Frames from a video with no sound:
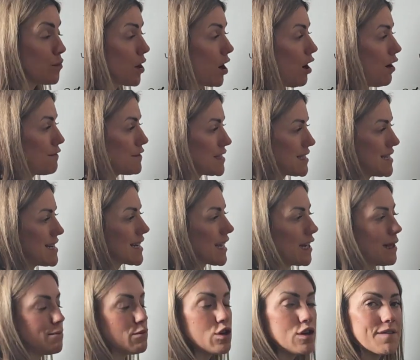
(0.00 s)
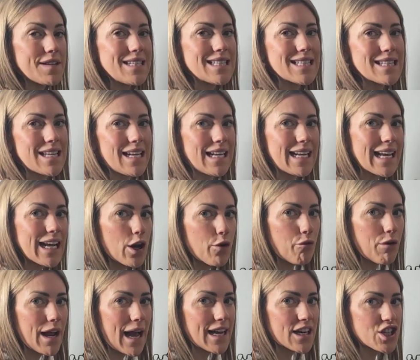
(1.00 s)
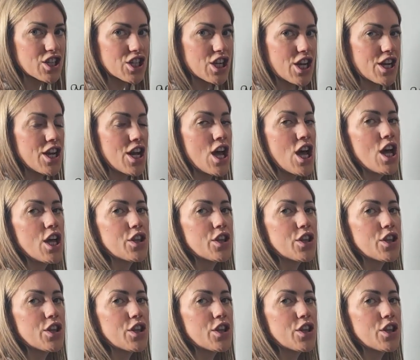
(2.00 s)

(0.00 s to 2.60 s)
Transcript: we're obviously going to move into the link reaction,